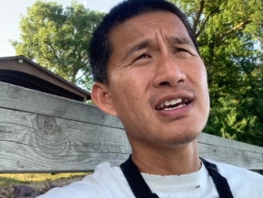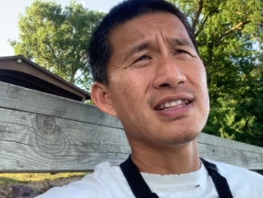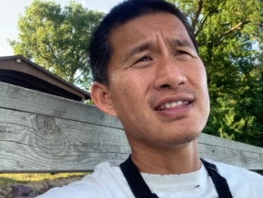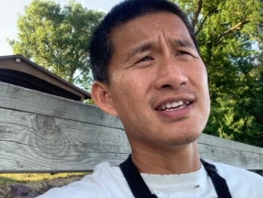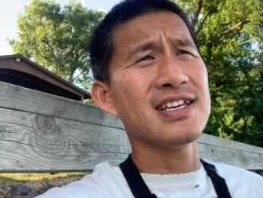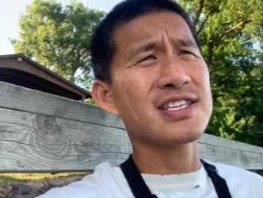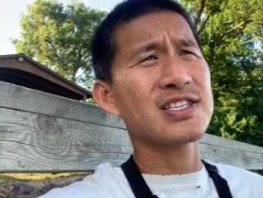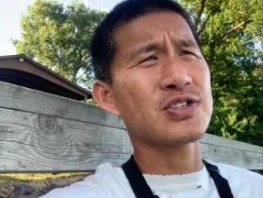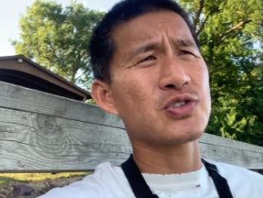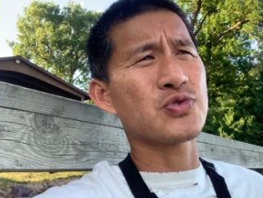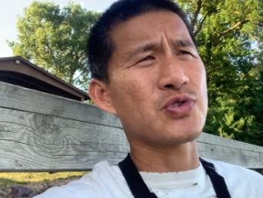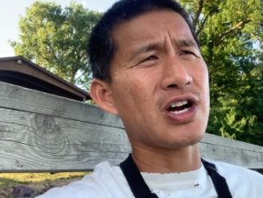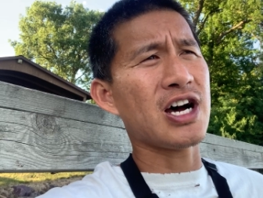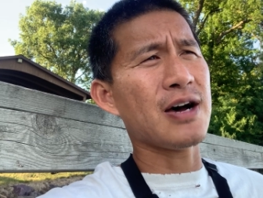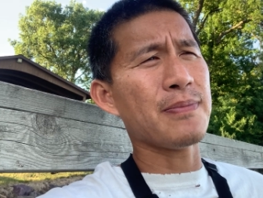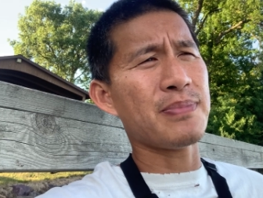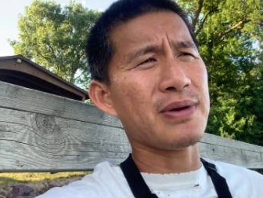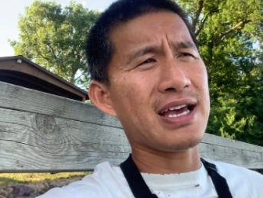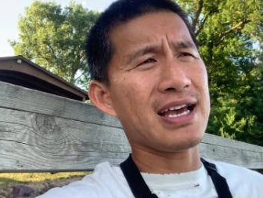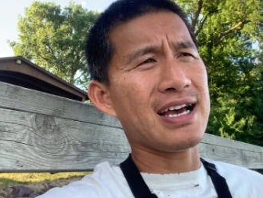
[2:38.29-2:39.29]
This
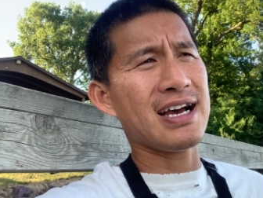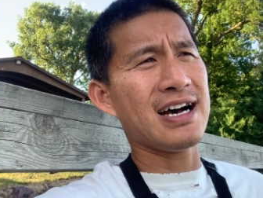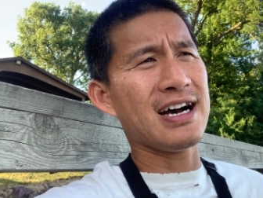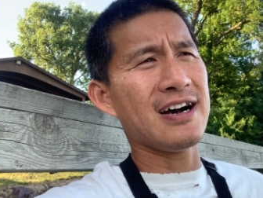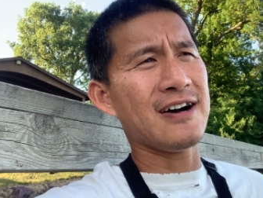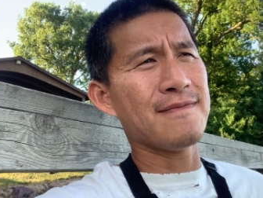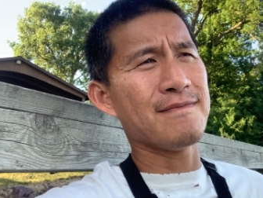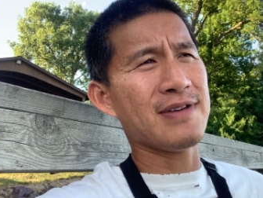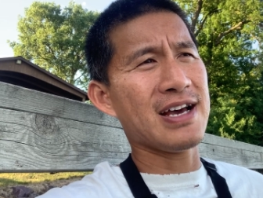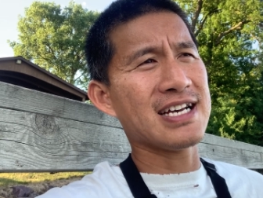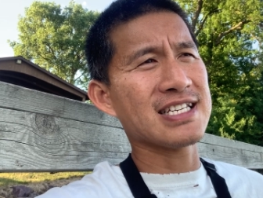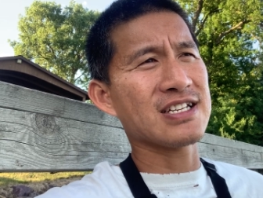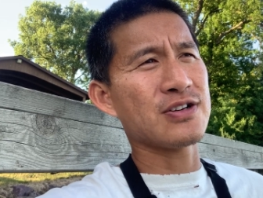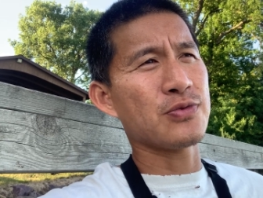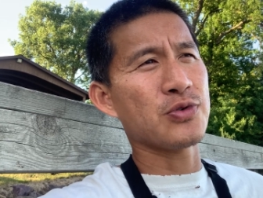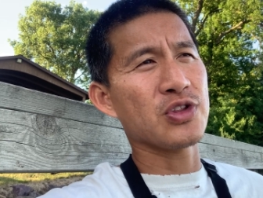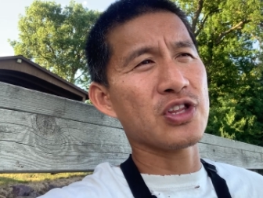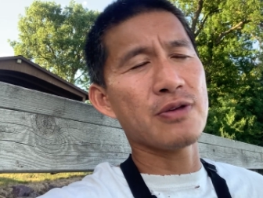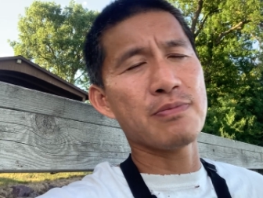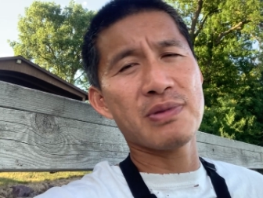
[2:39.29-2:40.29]
drop um, hasn't
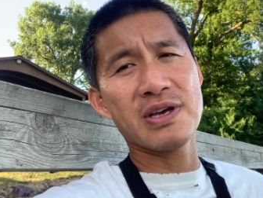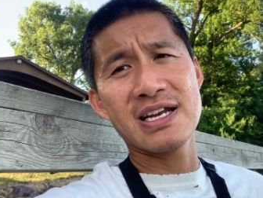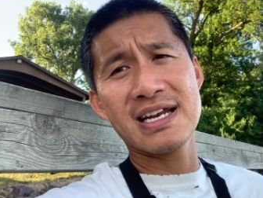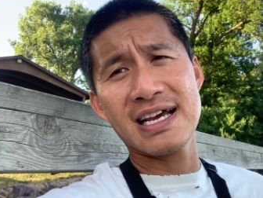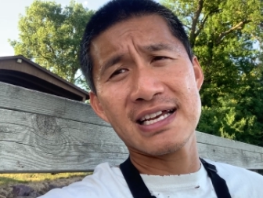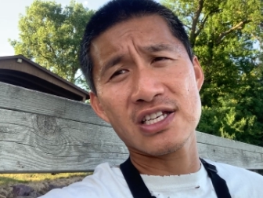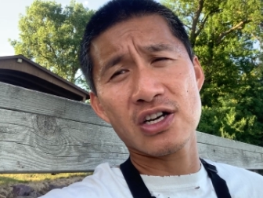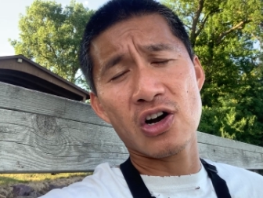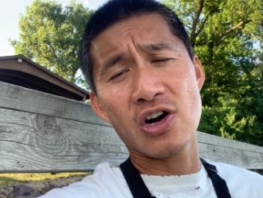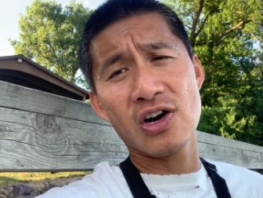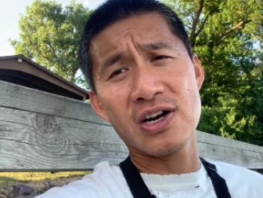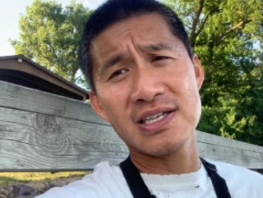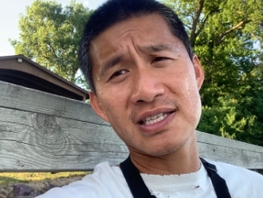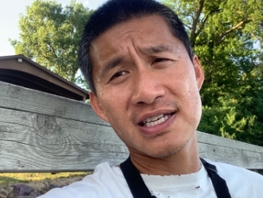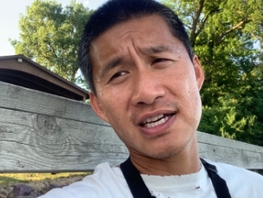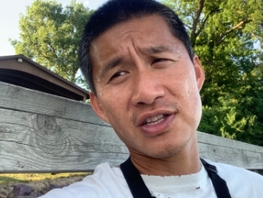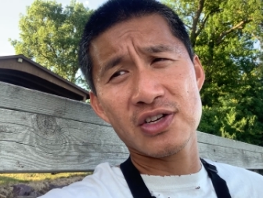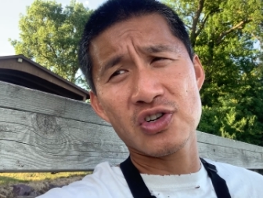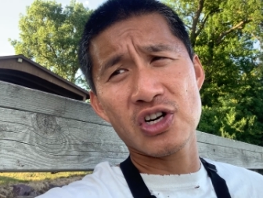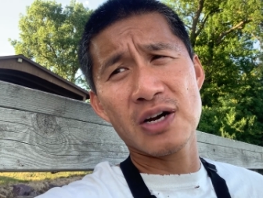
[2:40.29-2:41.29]
really been as hard as
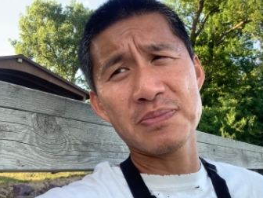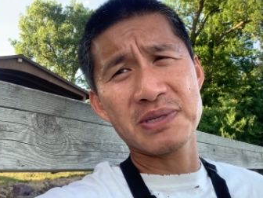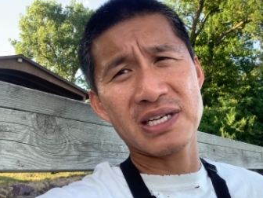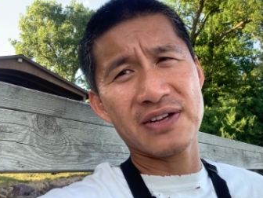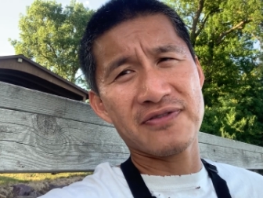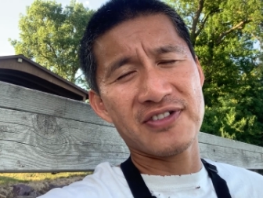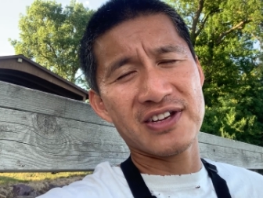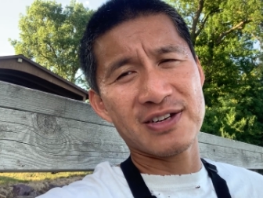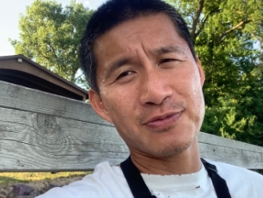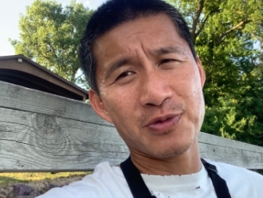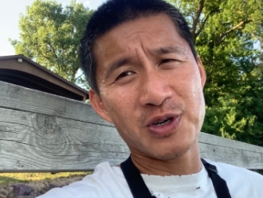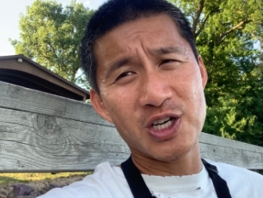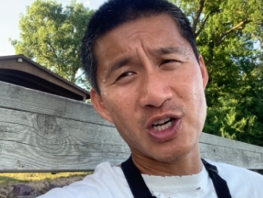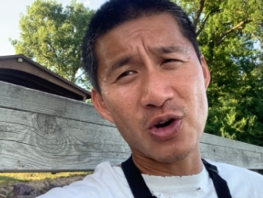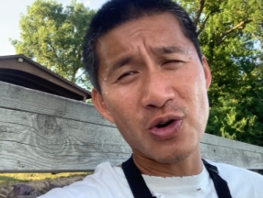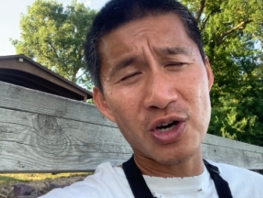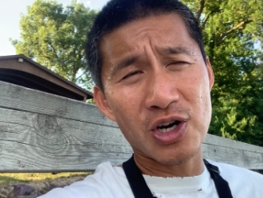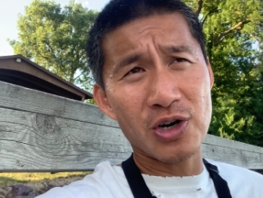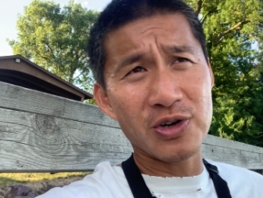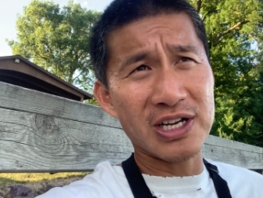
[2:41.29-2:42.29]
the other drops, and if it, we
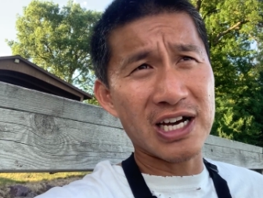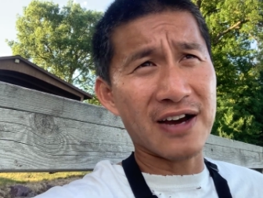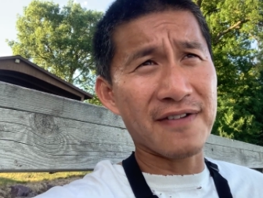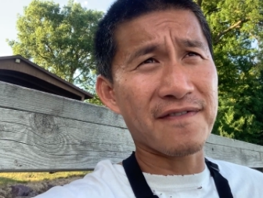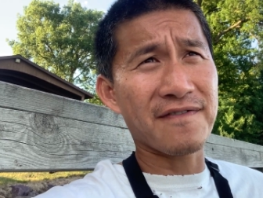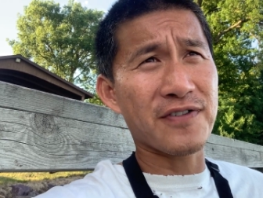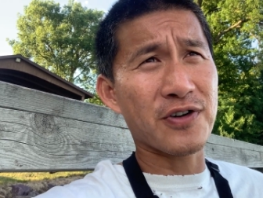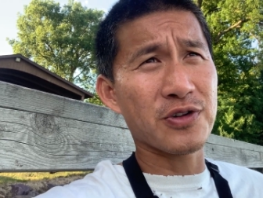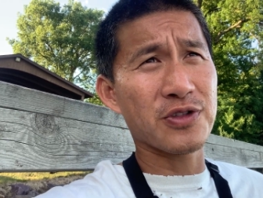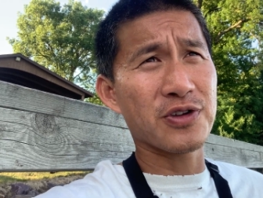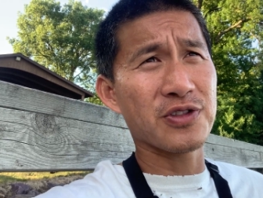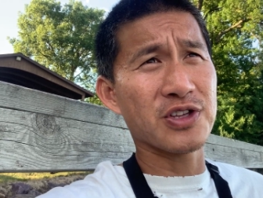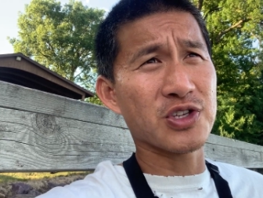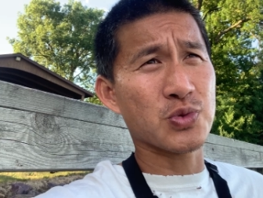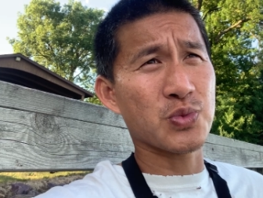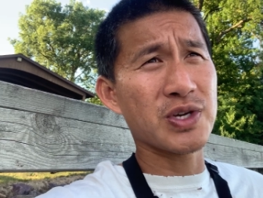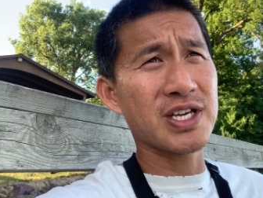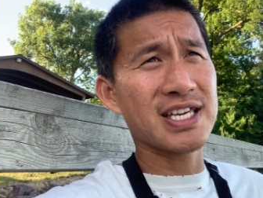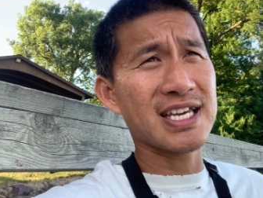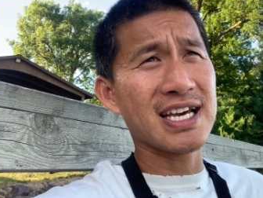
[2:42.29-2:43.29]
don't go down further
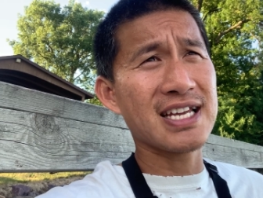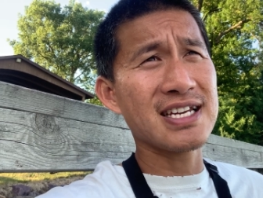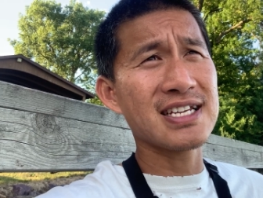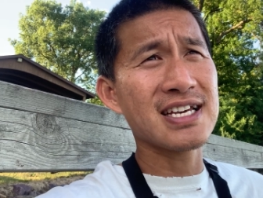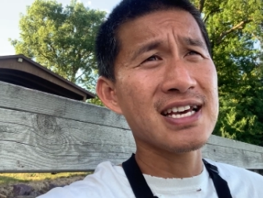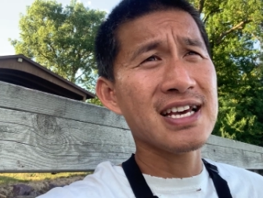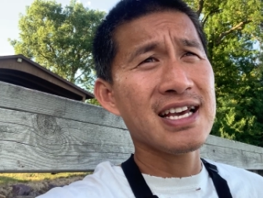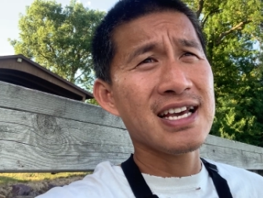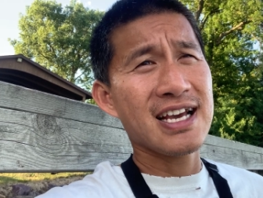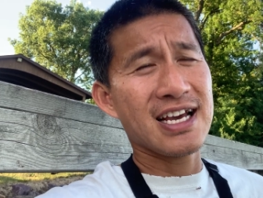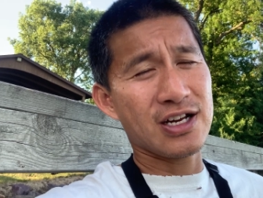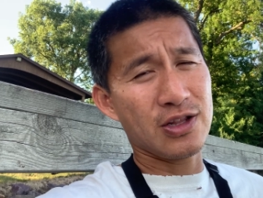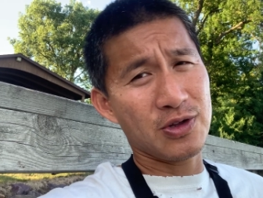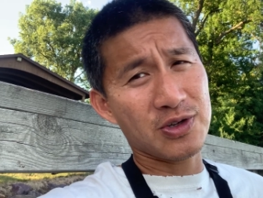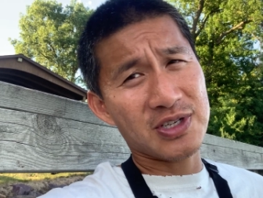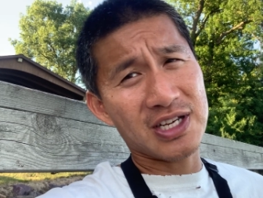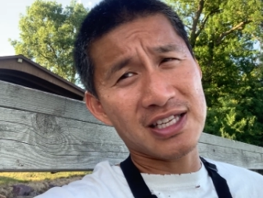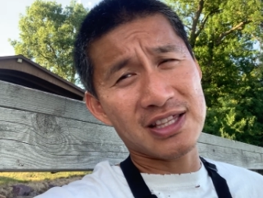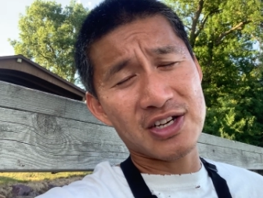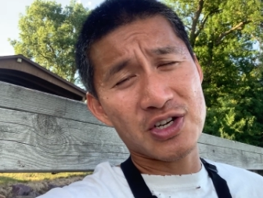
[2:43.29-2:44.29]
this weekend, and it
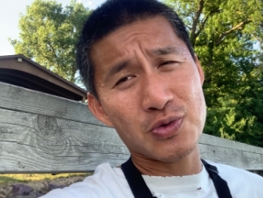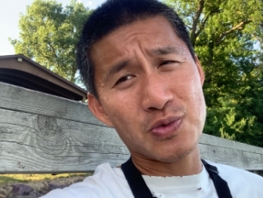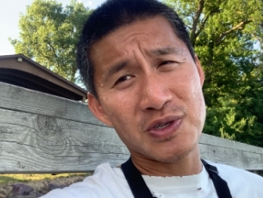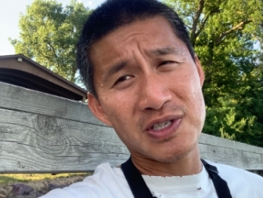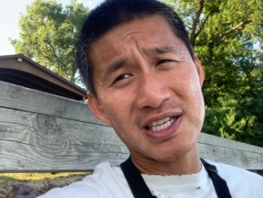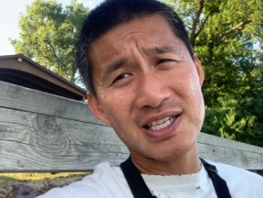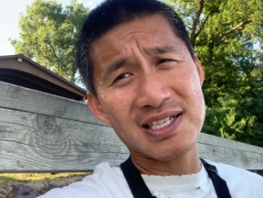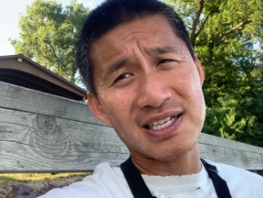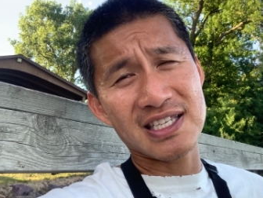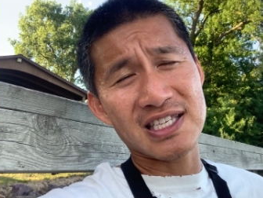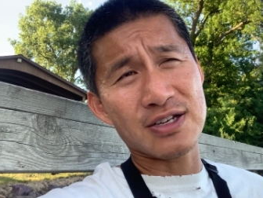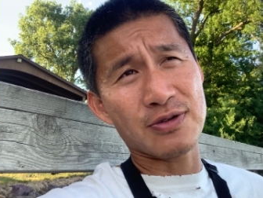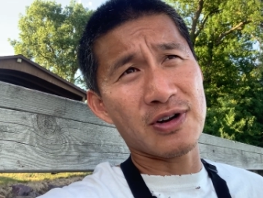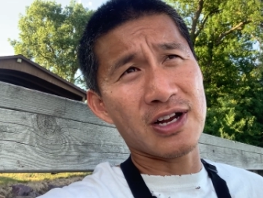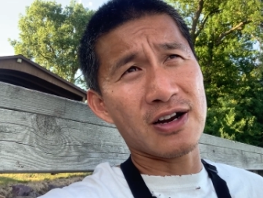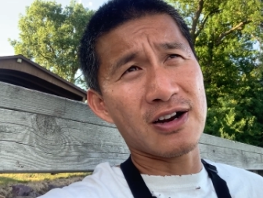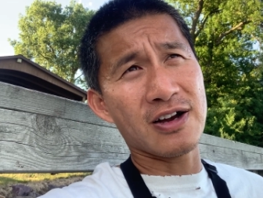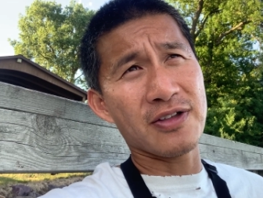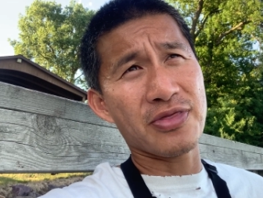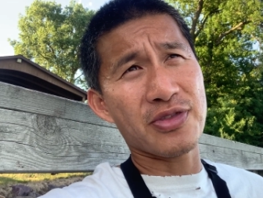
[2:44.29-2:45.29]
looks like there's resistance
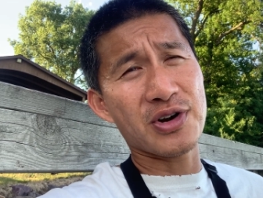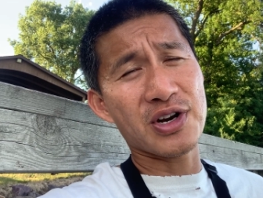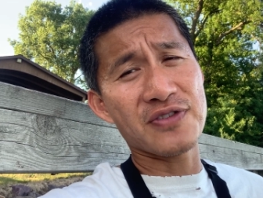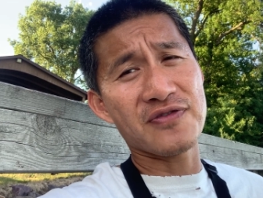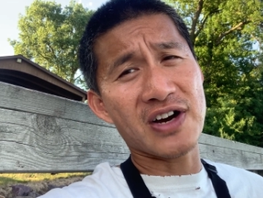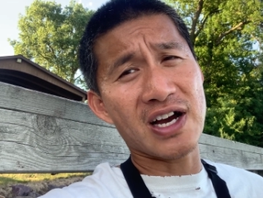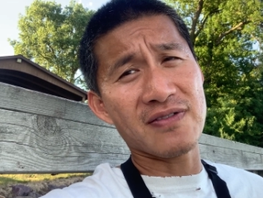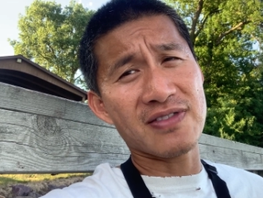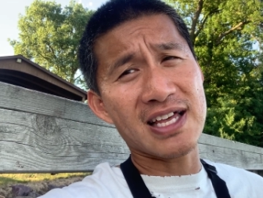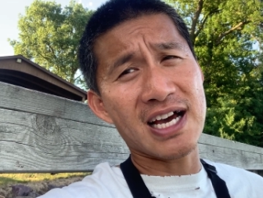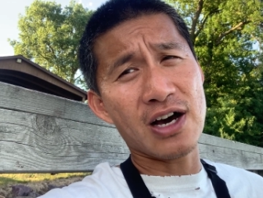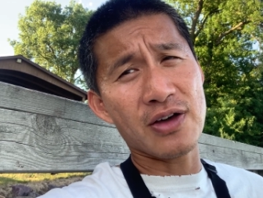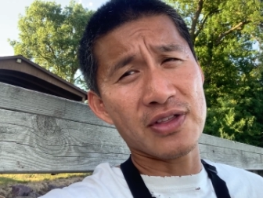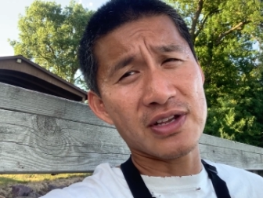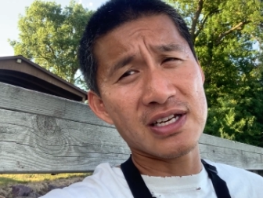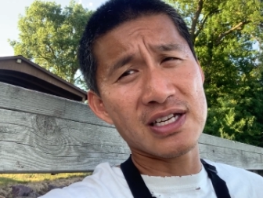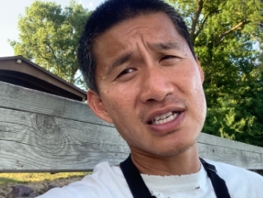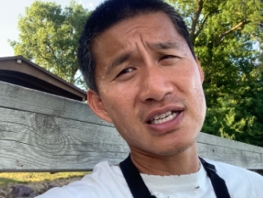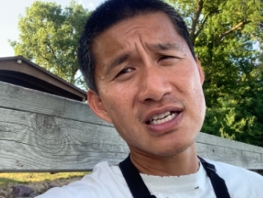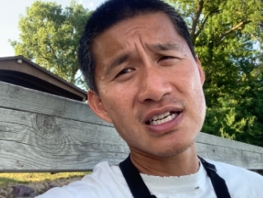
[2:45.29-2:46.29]
around
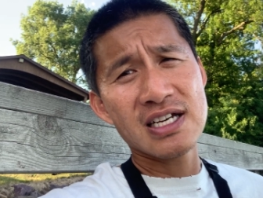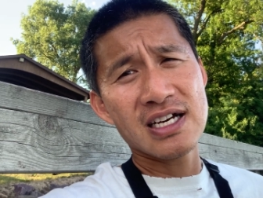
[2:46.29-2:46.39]
35,000,